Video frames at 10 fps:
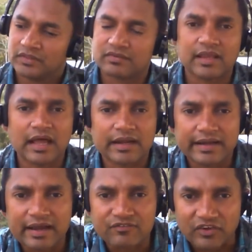
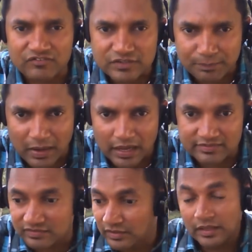350
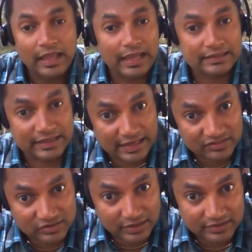parts. And the case
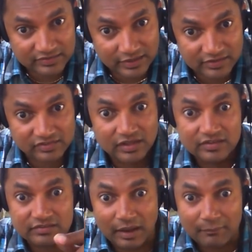study says
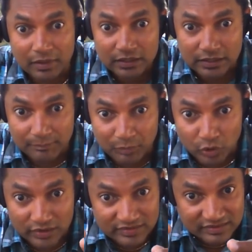some
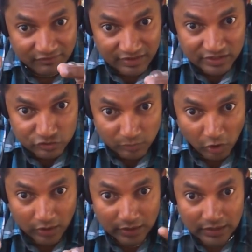components are very
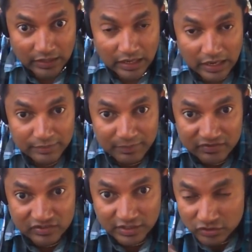small, can't be
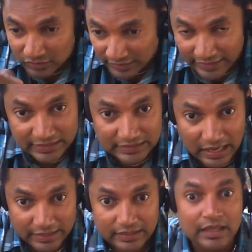seen to the naked
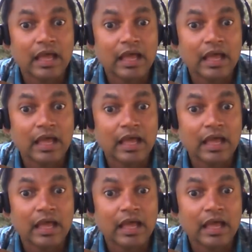eye.